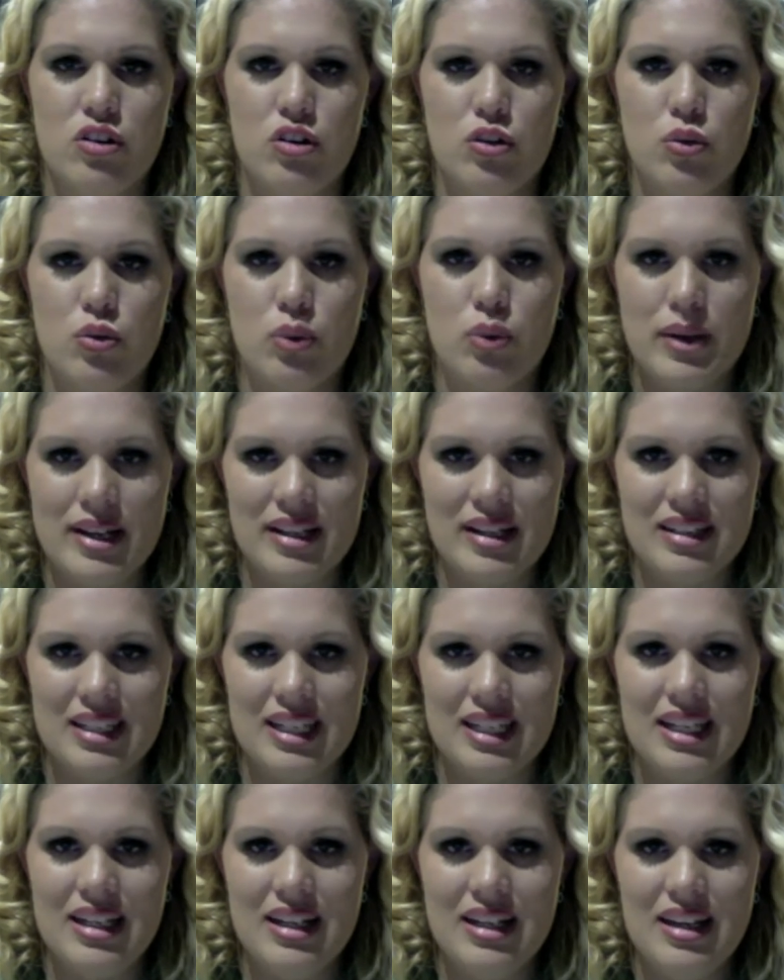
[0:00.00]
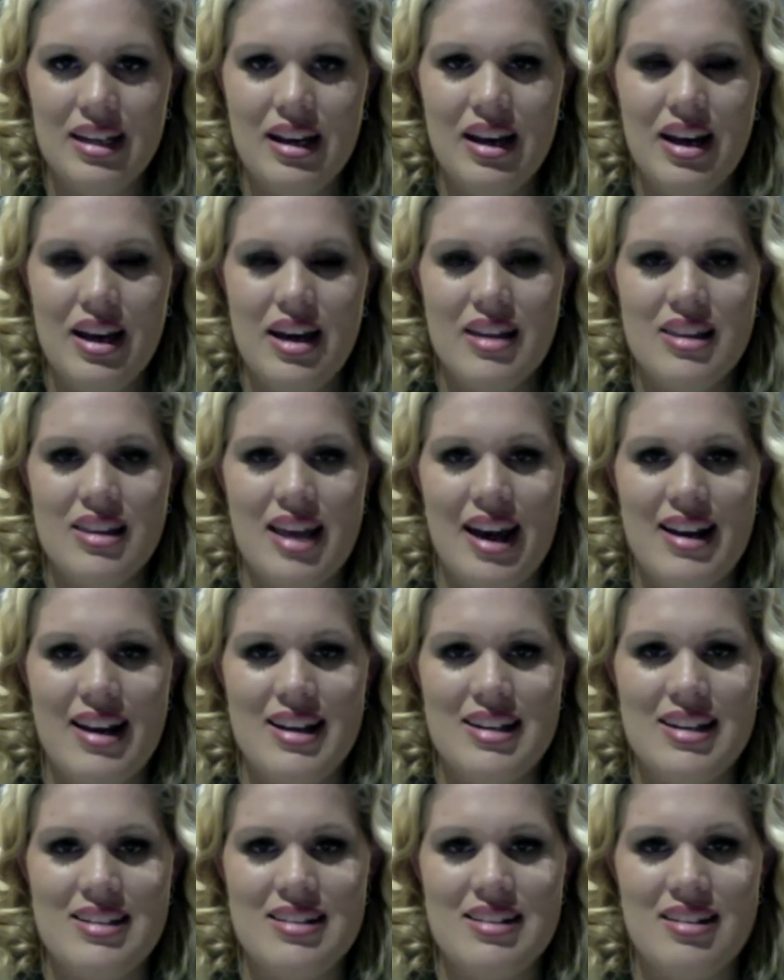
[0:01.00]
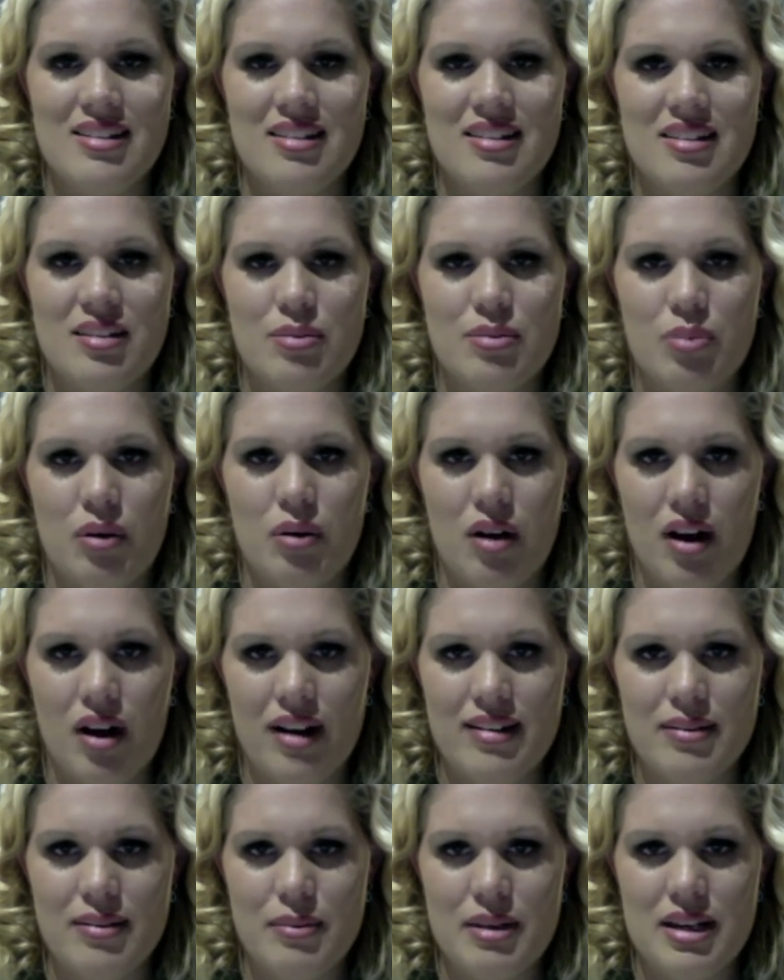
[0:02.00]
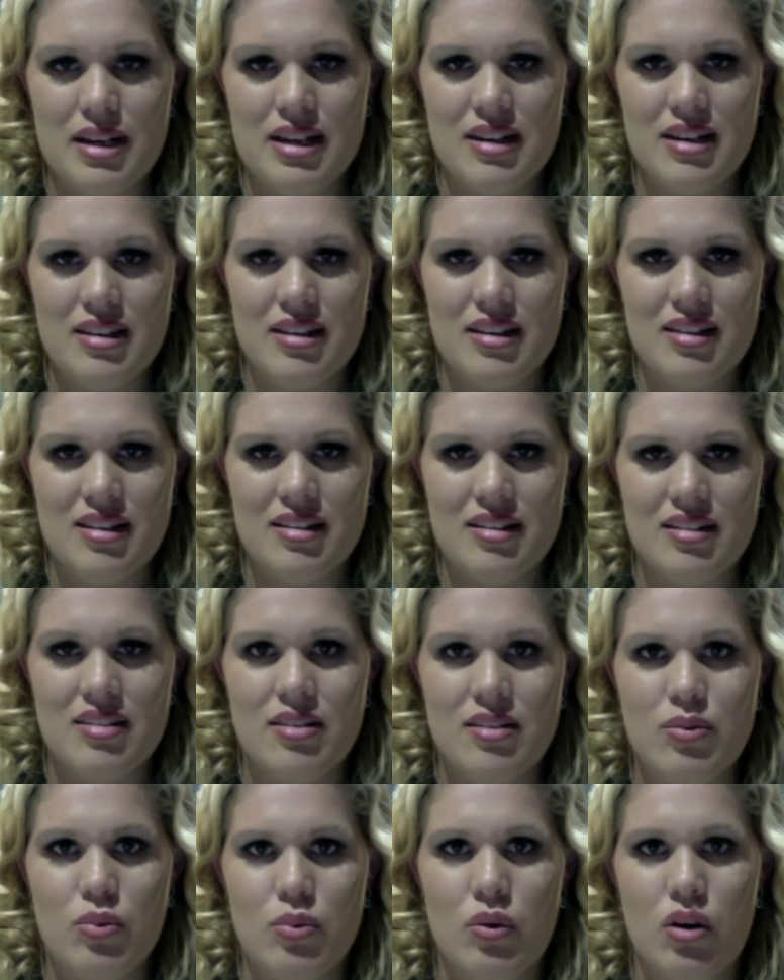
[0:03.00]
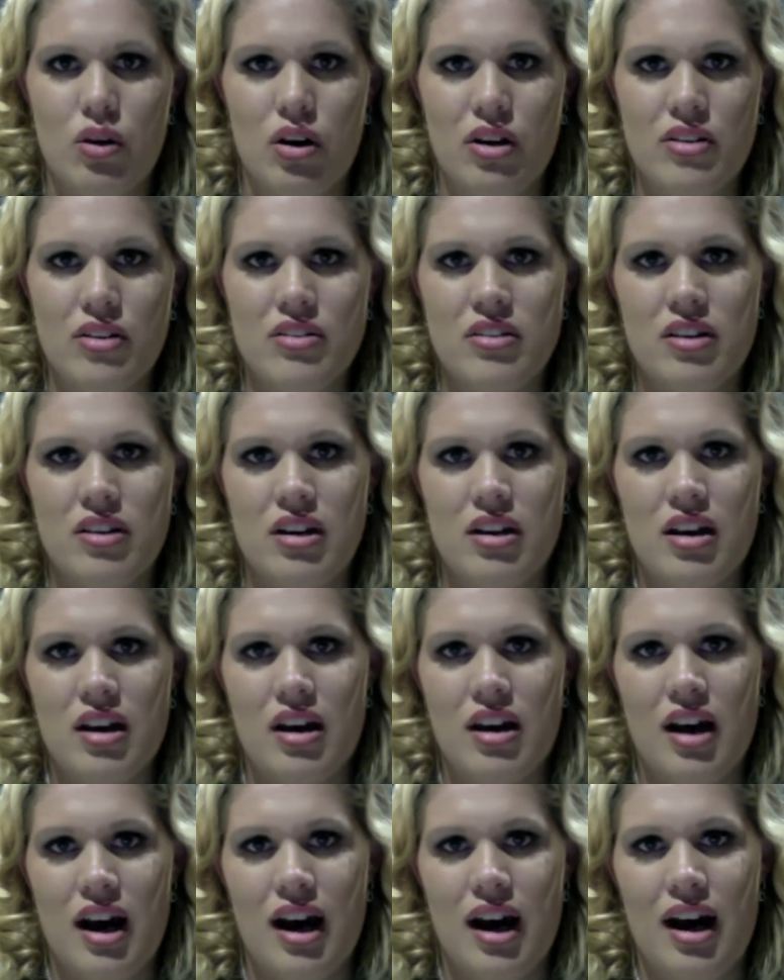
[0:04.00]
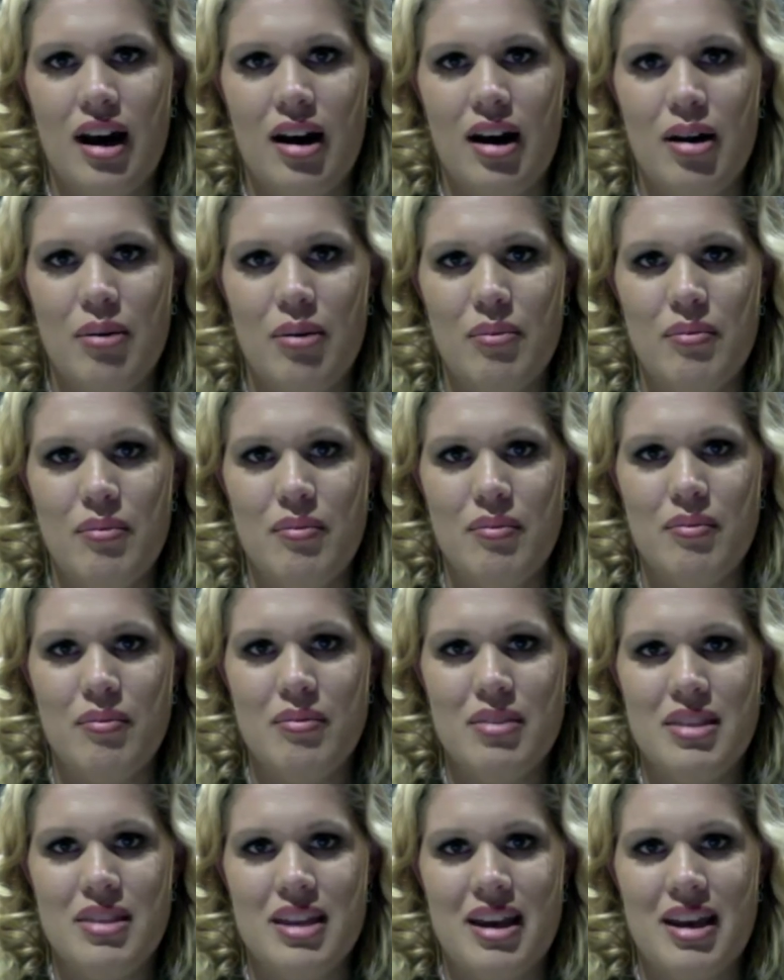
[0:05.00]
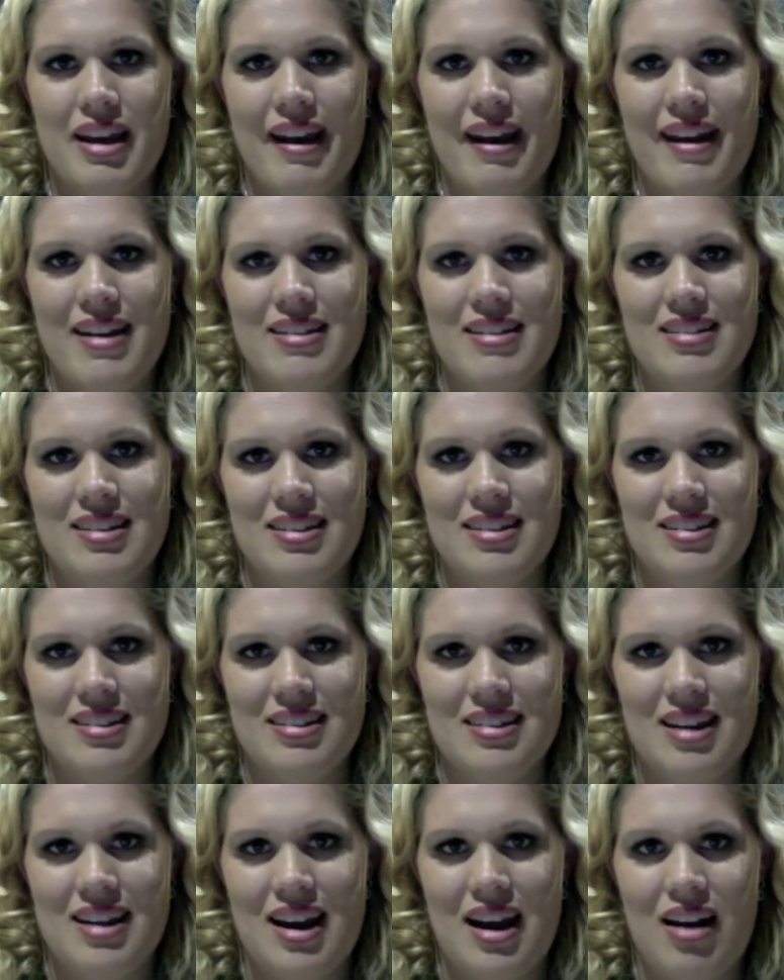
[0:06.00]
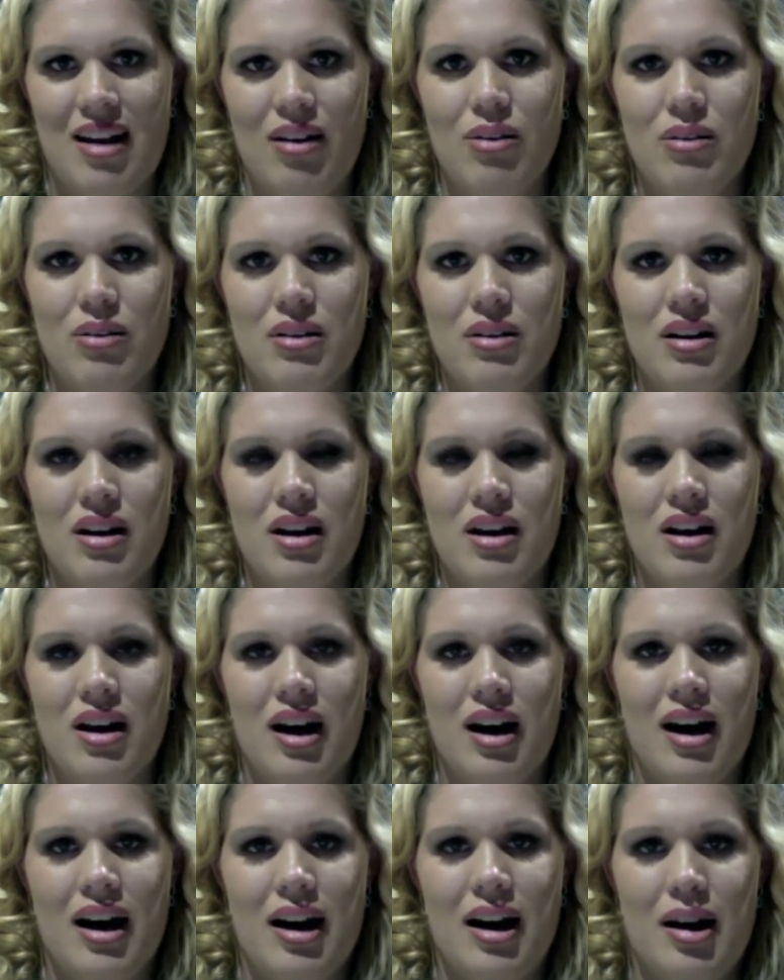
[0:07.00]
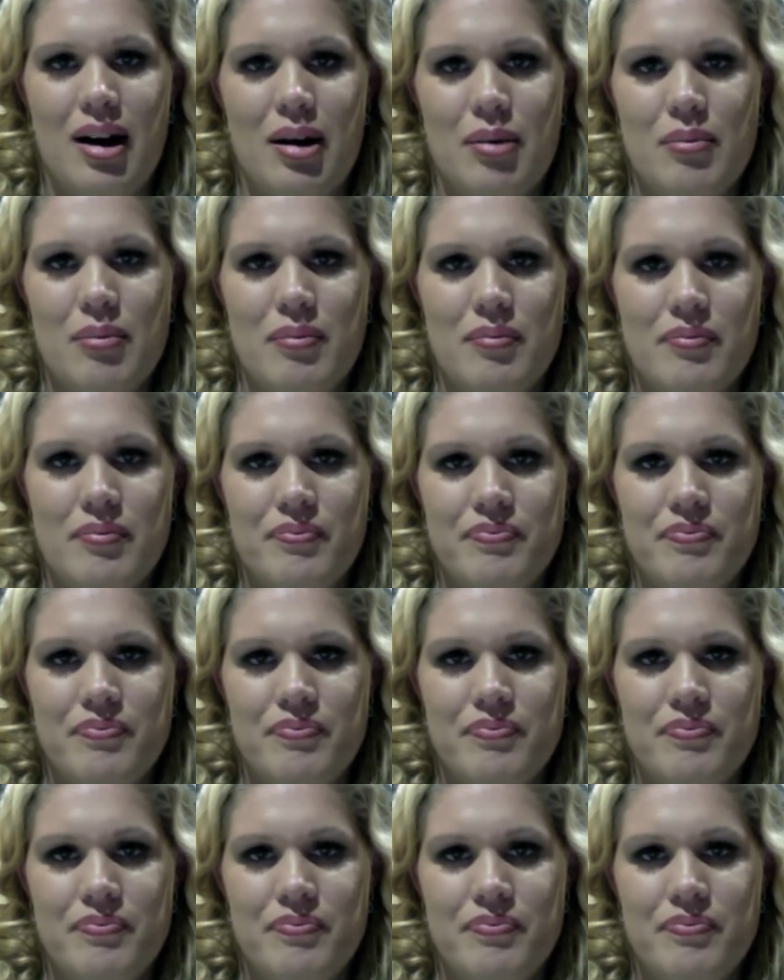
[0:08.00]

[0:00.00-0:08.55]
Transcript: quickly that it doesn't surprise me that this is what the case is now. And